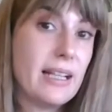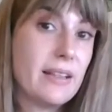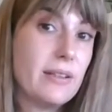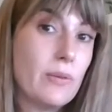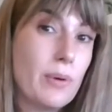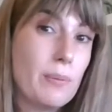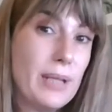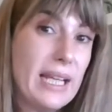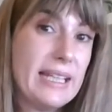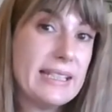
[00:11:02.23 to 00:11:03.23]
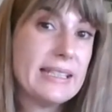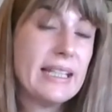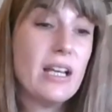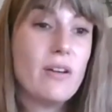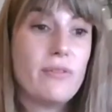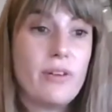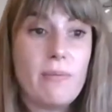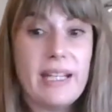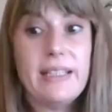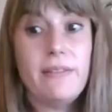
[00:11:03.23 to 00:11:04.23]
health in the workplace from
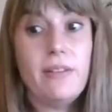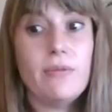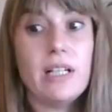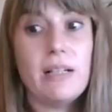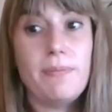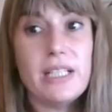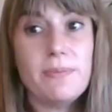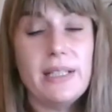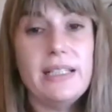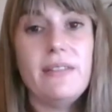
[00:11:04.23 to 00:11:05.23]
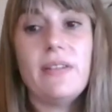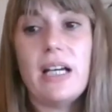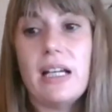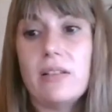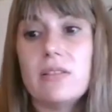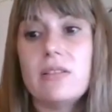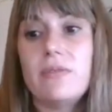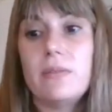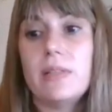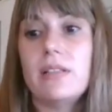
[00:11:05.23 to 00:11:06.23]
an individual perspective and also
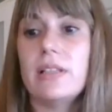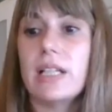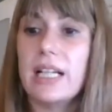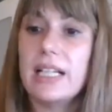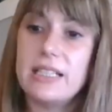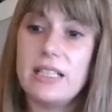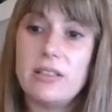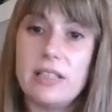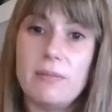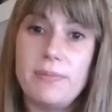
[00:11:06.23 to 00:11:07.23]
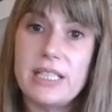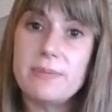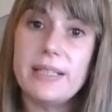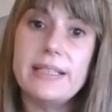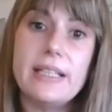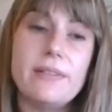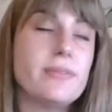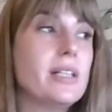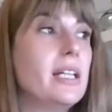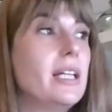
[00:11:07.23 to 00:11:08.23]
from an organizational perspective.
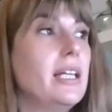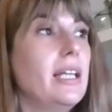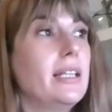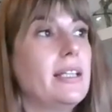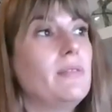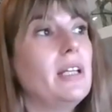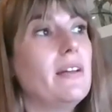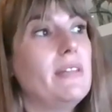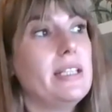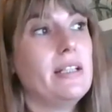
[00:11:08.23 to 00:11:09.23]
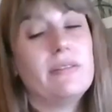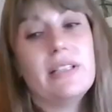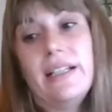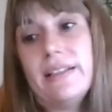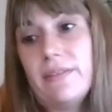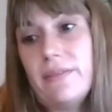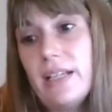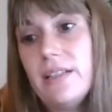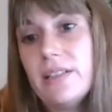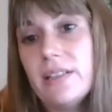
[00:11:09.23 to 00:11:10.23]
Then we have the secondary
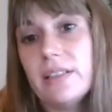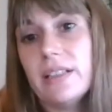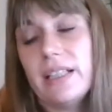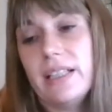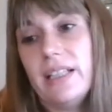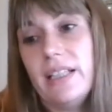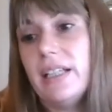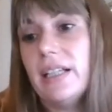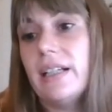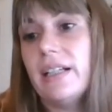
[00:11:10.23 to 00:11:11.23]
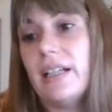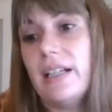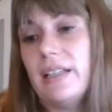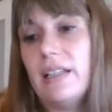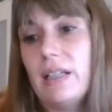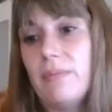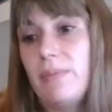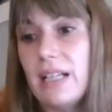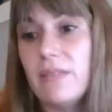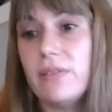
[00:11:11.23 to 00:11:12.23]
intervention, and here the
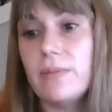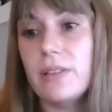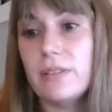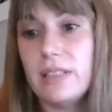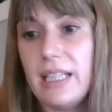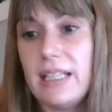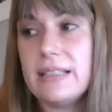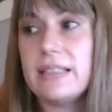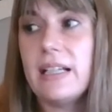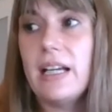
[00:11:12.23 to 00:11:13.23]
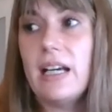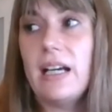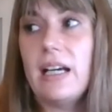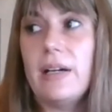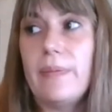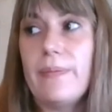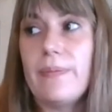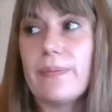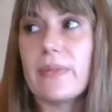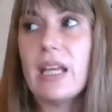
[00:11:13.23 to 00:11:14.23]
platform contains
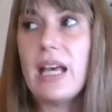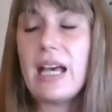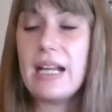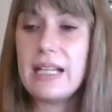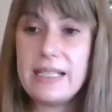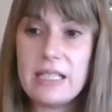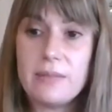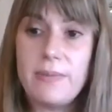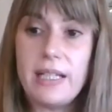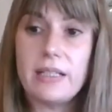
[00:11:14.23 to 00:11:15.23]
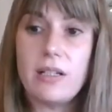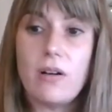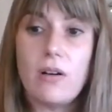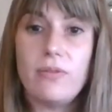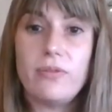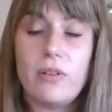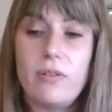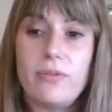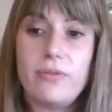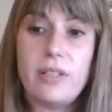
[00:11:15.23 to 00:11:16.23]
an assessment of
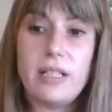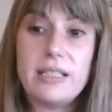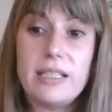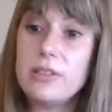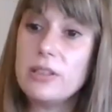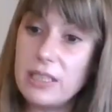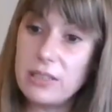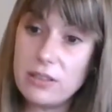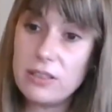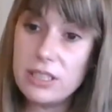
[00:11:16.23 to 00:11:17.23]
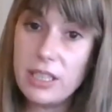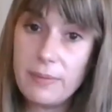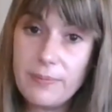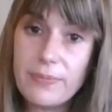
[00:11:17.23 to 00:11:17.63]
symptomatology.